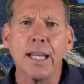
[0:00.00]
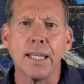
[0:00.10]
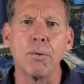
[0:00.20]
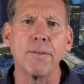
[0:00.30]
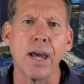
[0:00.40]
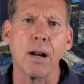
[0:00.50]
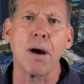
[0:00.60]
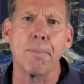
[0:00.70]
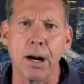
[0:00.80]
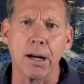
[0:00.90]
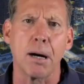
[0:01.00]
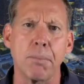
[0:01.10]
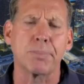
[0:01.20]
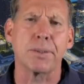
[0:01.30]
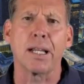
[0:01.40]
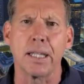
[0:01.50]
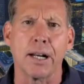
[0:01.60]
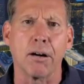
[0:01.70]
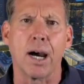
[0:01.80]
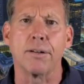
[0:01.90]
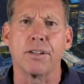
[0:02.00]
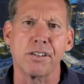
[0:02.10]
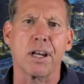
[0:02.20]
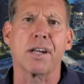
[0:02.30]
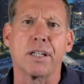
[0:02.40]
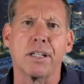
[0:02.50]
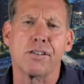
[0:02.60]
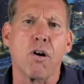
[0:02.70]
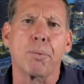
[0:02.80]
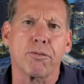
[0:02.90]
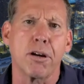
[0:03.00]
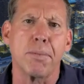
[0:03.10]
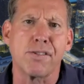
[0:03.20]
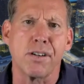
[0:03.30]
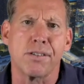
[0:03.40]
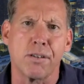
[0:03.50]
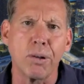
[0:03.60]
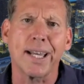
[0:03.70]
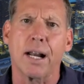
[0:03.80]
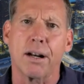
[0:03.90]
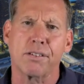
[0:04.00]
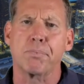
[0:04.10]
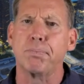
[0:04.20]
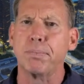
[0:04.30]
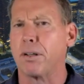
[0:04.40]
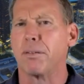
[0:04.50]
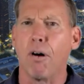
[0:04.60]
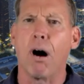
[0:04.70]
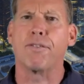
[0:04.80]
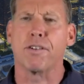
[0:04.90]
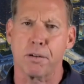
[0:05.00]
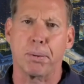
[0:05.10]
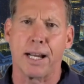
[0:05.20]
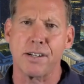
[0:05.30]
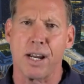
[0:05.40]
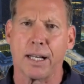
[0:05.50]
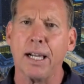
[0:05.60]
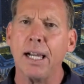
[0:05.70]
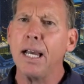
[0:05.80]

We've got a webinar coming up today later on discussing Scope 3 emissions and really how to, involve your supply chain.